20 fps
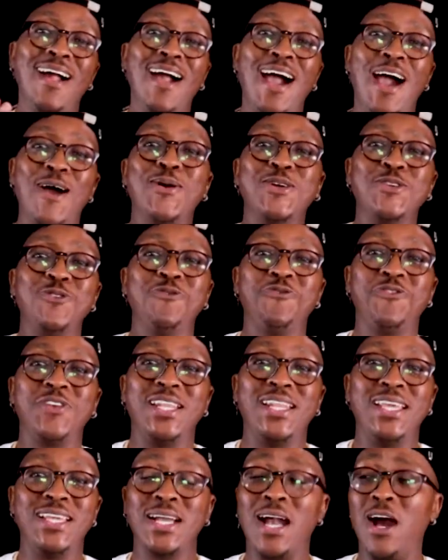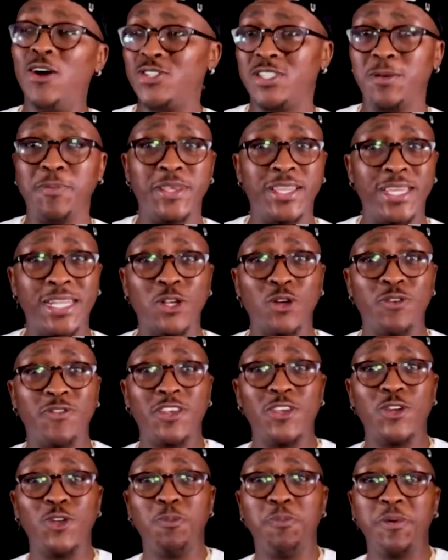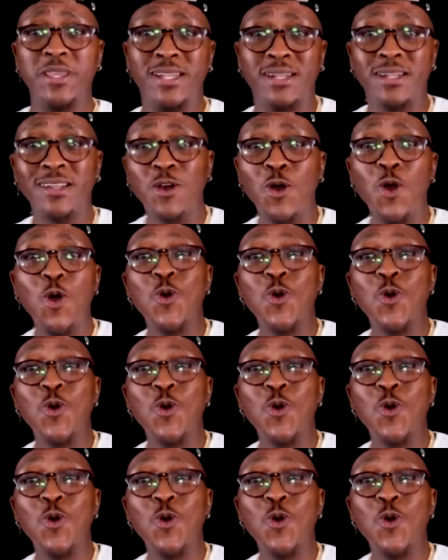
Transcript: How are you feeling? How's the beginning of the year been?